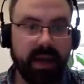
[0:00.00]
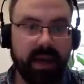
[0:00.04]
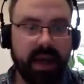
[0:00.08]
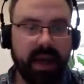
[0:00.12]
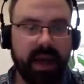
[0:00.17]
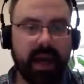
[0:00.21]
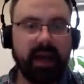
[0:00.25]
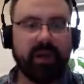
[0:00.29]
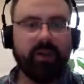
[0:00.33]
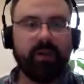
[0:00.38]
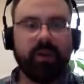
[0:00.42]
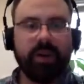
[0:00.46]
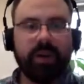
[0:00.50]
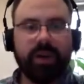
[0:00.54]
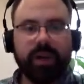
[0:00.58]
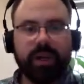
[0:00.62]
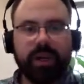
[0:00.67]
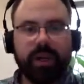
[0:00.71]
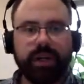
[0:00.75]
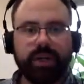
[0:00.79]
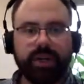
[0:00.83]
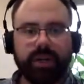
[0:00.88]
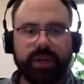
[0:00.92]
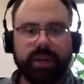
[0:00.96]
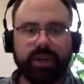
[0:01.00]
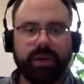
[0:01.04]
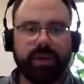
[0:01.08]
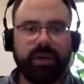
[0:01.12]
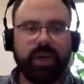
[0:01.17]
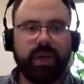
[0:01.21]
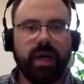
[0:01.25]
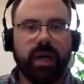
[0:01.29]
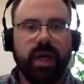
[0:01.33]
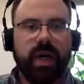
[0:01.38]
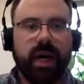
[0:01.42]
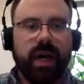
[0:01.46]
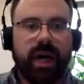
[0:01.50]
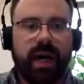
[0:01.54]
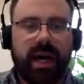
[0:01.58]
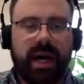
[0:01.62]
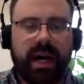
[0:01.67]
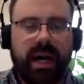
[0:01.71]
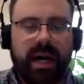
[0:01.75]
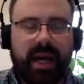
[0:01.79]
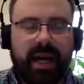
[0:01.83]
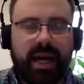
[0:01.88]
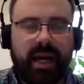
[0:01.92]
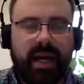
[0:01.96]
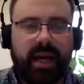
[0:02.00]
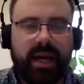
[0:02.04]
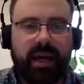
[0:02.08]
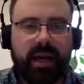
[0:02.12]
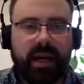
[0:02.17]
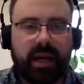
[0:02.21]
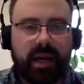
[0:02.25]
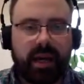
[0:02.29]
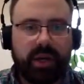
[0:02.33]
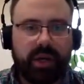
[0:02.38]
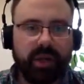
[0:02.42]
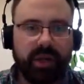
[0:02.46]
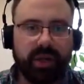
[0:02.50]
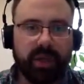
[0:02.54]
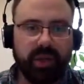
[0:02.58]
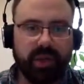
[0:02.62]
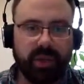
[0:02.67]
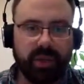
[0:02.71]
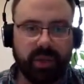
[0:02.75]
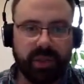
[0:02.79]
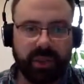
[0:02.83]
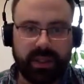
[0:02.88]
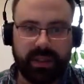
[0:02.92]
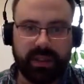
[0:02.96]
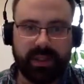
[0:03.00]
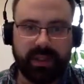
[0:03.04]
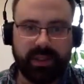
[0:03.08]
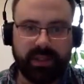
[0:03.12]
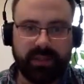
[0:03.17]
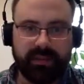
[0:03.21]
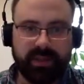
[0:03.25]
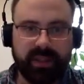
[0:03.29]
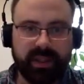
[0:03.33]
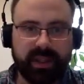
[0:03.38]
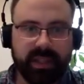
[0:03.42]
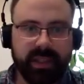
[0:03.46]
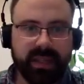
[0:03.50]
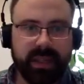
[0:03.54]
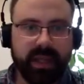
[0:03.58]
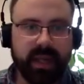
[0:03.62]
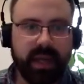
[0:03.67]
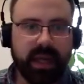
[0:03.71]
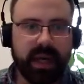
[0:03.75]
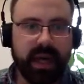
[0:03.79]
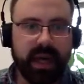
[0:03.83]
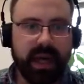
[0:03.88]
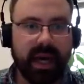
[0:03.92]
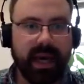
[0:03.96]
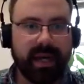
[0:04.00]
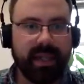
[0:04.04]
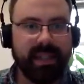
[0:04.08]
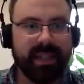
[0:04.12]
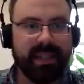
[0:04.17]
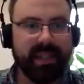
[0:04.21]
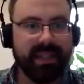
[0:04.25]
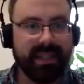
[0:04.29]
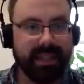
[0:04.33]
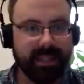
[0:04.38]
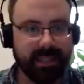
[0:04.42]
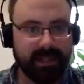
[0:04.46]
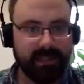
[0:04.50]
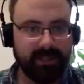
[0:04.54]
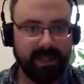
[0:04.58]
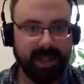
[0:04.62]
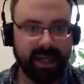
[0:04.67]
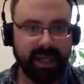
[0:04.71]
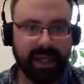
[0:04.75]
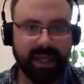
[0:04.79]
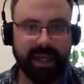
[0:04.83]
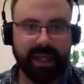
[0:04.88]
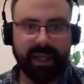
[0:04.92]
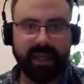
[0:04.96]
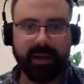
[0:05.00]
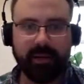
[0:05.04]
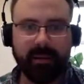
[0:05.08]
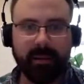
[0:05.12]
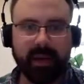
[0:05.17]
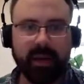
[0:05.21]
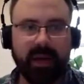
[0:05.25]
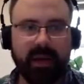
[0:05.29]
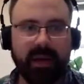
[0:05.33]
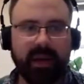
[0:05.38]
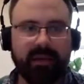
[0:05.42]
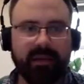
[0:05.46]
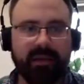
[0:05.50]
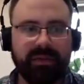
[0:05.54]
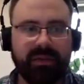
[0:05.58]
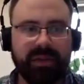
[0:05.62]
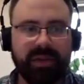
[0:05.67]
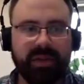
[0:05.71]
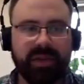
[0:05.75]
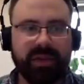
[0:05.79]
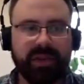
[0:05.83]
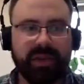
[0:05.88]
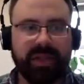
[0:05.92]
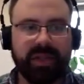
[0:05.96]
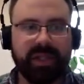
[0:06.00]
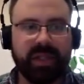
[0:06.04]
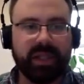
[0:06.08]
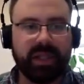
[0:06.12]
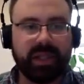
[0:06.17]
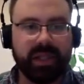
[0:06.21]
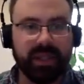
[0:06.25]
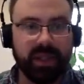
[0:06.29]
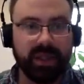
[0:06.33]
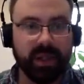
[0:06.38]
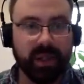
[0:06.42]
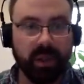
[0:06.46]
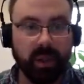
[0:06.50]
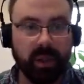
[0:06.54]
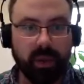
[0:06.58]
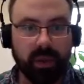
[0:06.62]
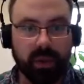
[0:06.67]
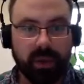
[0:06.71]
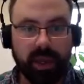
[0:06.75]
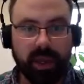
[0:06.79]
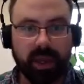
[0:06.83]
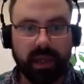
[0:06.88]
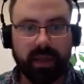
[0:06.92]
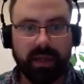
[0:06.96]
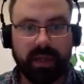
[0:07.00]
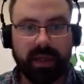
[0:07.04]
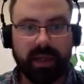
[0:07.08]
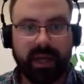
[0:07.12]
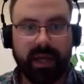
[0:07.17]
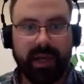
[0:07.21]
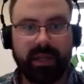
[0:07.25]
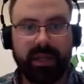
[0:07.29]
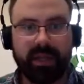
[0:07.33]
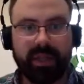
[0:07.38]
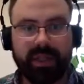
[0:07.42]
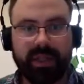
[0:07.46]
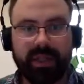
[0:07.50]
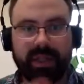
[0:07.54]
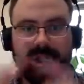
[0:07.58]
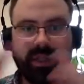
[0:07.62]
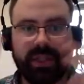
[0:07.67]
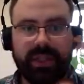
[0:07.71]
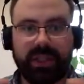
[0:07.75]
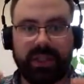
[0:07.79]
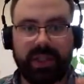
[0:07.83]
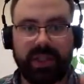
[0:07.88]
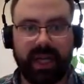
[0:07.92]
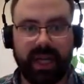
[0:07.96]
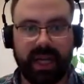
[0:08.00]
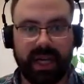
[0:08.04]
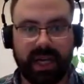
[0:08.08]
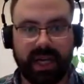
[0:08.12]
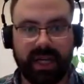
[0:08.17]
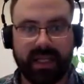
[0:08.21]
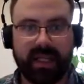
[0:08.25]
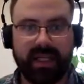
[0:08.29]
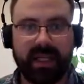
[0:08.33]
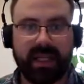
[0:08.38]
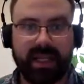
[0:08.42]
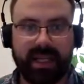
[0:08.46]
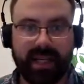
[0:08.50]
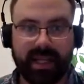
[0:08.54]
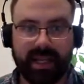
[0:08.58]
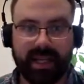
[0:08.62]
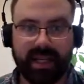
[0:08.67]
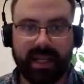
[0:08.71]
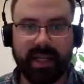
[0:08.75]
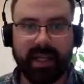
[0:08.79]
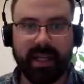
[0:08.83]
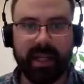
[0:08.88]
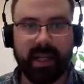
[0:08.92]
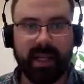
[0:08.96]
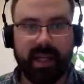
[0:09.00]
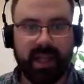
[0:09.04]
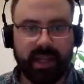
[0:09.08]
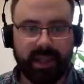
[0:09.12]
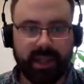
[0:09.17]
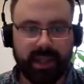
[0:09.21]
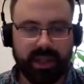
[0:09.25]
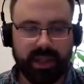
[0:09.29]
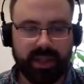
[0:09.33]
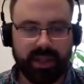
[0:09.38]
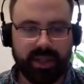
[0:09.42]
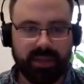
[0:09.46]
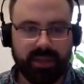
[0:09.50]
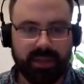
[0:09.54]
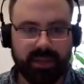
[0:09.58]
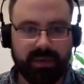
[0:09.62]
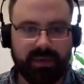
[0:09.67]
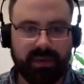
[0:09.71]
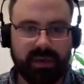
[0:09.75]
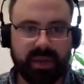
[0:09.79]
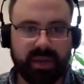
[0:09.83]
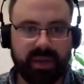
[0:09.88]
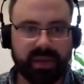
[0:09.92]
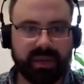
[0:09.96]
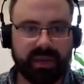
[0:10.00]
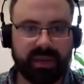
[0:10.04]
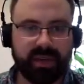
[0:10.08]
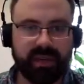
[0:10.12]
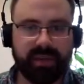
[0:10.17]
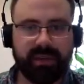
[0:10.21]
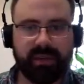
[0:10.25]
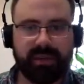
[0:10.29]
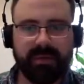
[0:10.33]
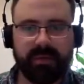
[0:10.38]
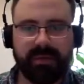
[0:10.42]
And we're going to do a Eucharist service at 6 p.m. featuring the Schola actually chanting the service.